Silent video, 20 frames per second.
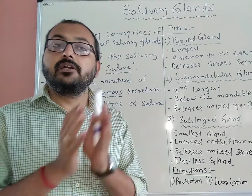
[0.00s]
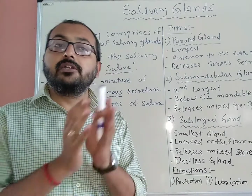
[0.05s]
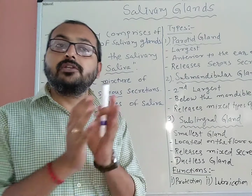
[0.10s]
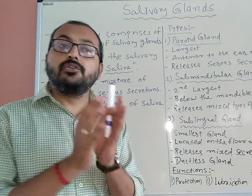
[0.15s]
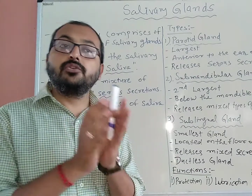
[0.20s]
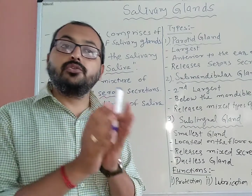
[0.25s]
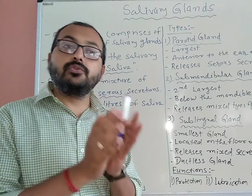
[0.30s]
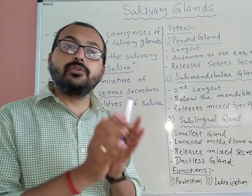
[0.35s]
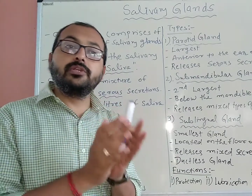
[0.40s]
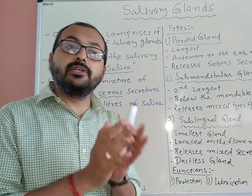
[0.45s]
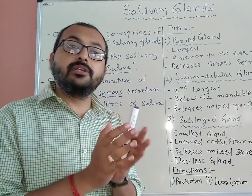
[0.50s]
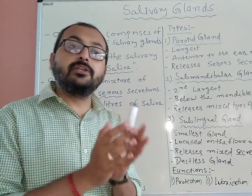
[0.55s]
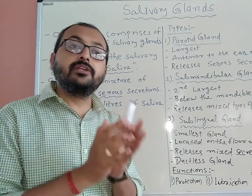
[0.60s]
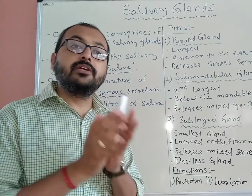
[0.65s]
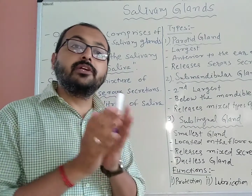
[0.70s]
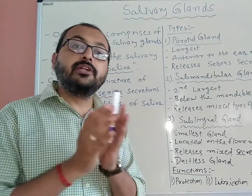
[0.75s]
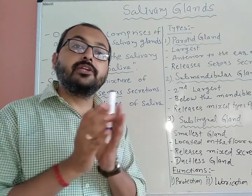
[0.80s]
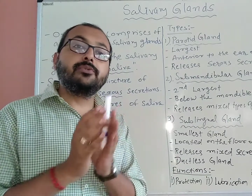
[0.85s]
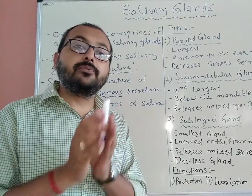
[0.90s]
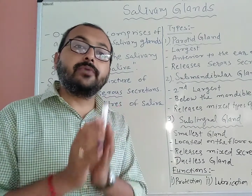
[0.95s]

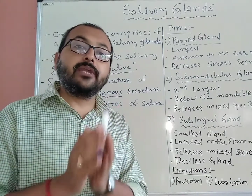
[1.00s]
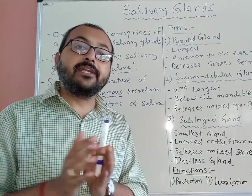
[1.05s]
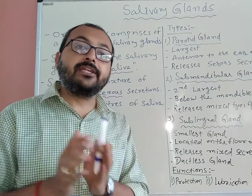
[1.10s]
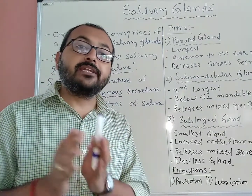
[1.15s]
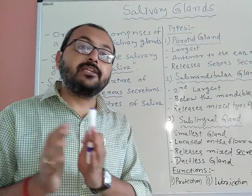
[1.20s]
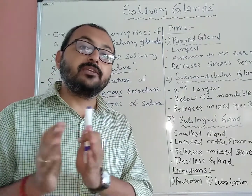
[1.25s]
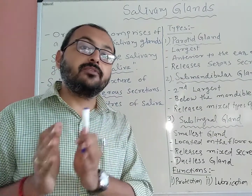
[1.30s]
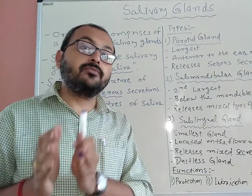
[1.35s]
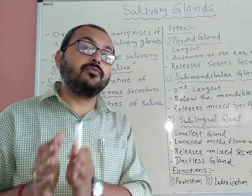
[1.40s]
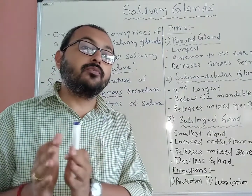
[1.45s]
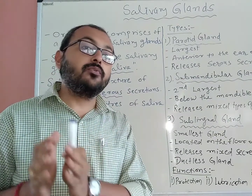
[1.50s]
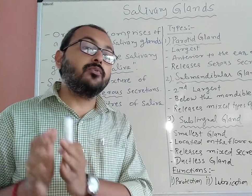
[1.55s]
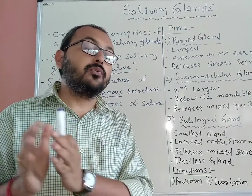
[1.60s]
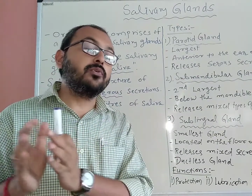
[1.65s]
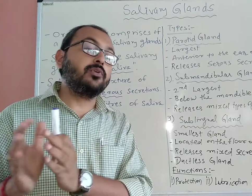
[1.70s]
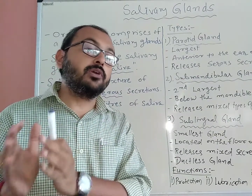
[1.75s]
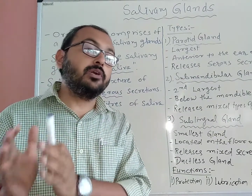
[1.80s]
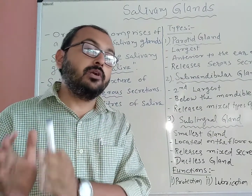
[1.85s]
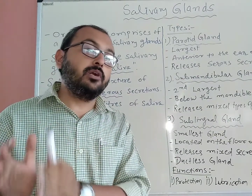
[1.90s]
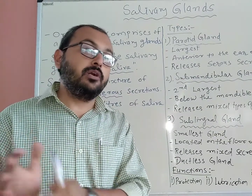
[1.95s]
during
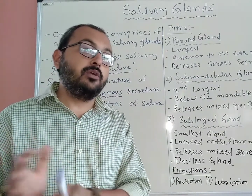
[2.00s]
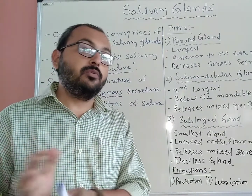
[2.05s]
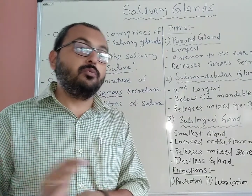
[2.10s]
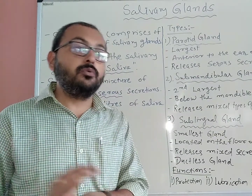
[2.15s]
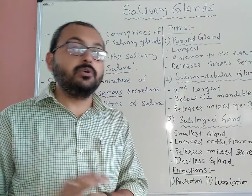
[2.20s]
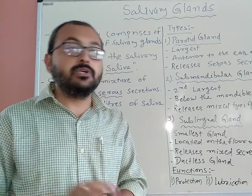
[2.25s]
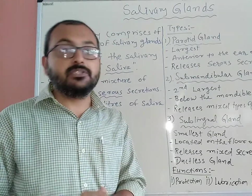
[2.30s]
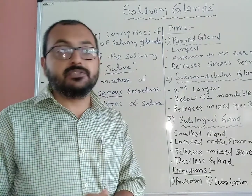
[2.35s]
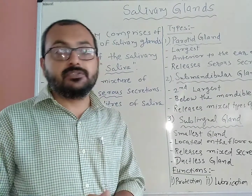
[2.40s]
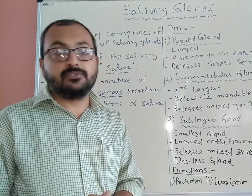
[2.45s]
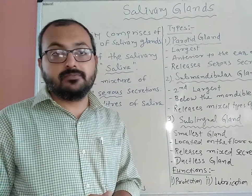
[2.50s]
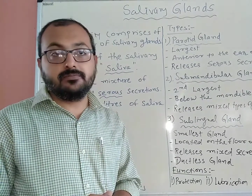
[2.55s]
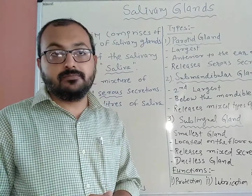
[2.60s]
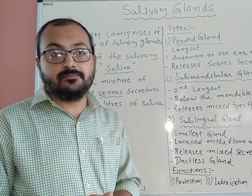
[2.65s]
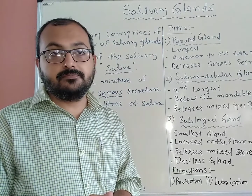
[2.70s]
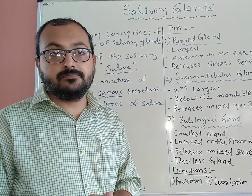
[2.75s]
24 hours.